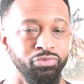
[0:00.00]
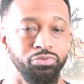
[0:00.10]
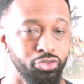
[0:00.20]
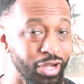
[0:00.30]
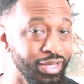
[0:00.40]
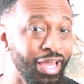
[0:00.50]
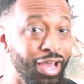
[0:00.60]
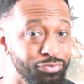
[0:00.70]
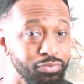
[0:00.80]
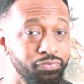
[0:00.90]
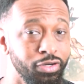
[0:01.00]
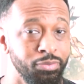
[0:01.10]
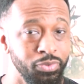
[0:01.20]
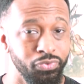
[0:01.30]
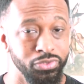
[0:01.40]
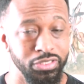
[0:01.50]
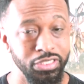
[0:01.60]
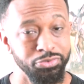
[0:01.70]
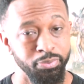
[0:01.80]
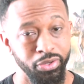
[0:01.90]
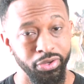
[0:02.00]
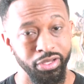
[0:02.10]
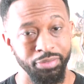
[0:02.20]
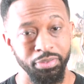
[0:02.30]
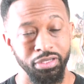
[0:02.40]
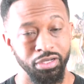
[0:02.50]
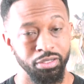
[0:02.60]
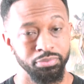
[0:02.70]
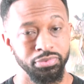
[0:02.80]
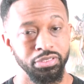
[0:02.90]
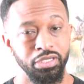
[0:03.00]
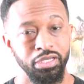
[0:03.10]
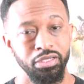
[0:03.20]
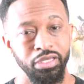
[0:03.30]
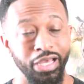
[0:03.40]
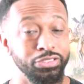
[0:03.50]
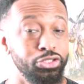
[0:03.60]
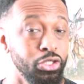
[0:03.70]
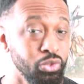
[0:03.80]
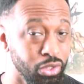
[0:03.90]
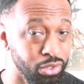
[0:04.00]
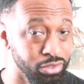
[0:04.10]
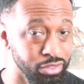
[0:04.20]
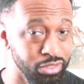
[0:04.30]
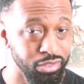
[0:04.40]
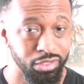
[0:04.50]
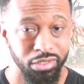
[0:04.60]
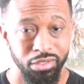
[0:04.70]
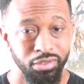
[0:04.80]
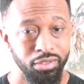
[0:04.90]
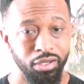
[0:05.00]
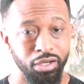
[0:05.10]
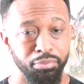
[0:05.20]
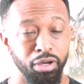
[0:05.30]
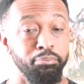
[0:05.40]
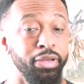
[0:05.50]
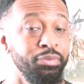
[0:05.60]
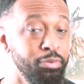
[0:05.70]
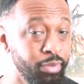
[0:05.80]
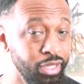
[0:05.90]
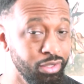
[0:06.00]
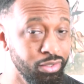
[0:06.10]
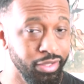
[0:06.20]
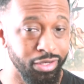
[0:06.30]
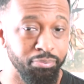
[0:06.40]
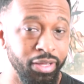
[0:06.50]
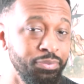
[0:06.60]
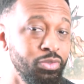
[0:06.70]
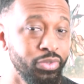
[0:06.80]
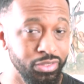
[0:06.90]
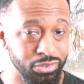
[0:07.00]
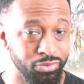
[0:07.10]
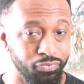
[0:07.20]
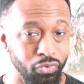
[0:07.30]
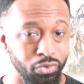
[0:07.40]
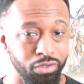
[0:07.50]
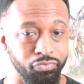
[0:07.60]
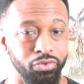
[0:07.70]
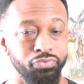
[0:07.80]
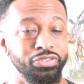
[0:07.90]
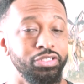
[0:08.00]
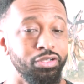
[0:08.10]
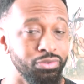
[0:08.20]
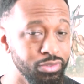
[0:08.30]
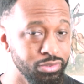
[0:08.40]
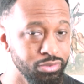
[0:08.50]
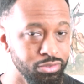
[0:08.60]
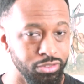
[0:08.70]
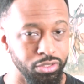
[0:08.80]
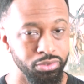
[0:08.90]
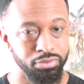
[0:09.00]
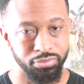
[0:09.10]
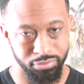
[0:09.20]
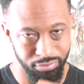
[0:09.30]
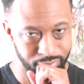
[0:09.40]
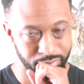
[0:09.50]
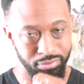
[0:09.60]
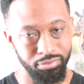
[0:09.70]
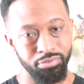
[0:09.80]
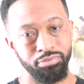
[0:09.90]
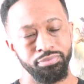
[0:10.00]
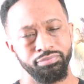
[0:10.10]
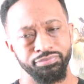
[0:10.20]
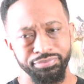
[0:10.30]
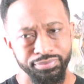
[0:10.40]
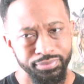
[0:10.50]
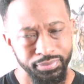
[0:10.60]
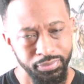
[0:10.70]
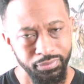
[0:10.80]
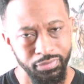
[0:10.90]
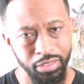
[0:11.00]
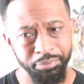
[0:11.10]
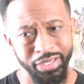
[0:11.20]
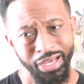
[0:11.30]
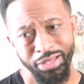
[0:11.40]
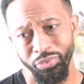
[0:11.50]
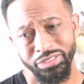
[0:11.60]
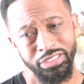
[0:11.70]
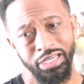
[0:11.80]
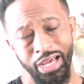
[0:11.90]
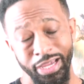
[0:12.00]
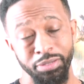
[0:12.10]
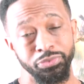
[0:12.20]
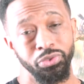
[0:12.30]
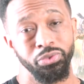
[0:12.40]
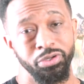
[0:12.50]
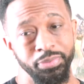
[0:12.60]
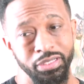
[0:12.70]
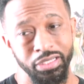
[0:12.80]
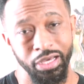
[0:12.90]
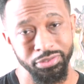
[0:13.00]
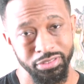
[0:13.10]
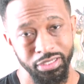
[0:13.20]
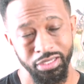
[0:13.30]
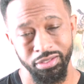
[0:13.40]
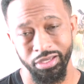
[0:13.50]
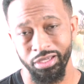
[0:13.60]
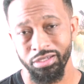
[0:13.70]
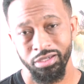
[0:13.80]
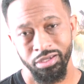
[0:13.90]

trying to have some fun before she gets married and becomes, as Joe calls it, a baby maker and a baby raiser for terrorists. So, but yeah, once again, I am torn because I understand that